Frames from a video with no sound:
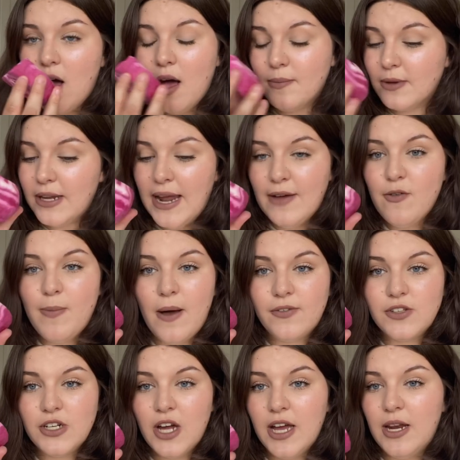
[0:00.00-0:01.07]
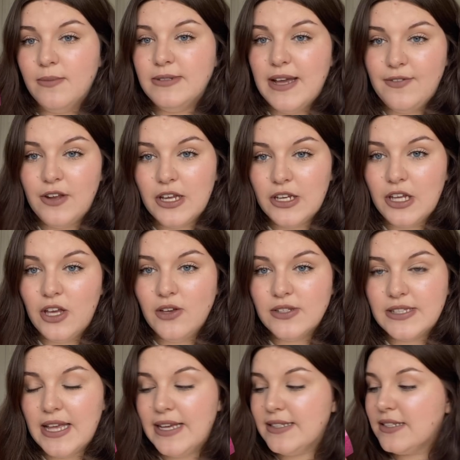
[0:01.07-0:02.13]
I'm gonna have a bath tonight. I'm definitely gonna use
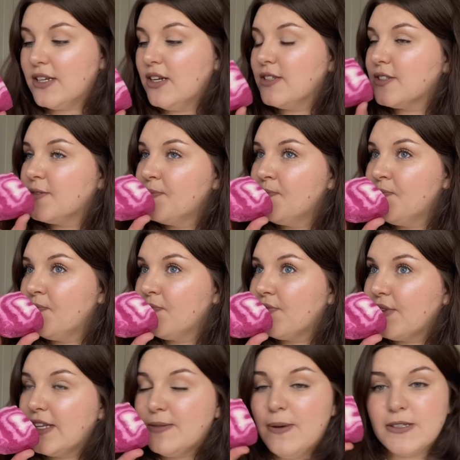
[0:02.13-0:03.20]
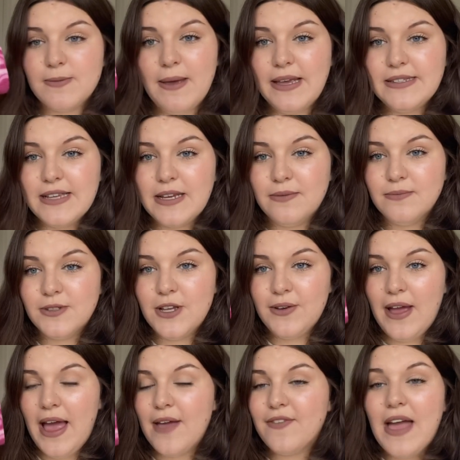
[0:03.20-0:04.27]
this because it smells amazing. So
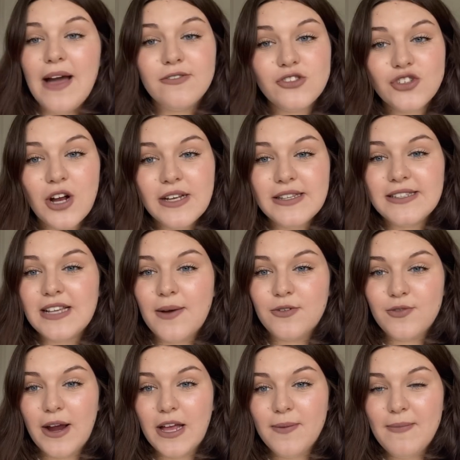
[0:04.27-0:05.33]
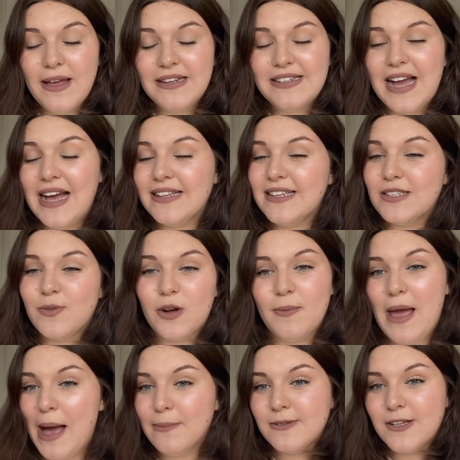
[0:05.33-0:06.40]
yeah, if you haven't tried this, I would recommend, as it's one of my
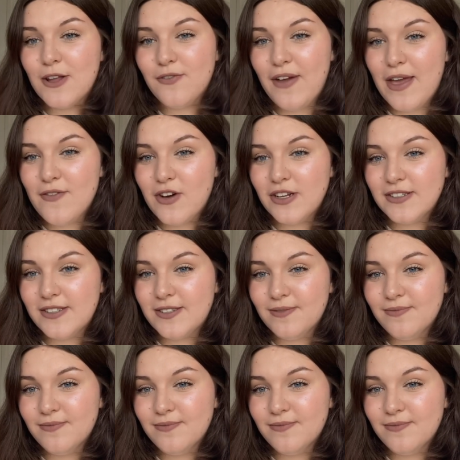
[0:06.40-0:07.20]
absolute favorites.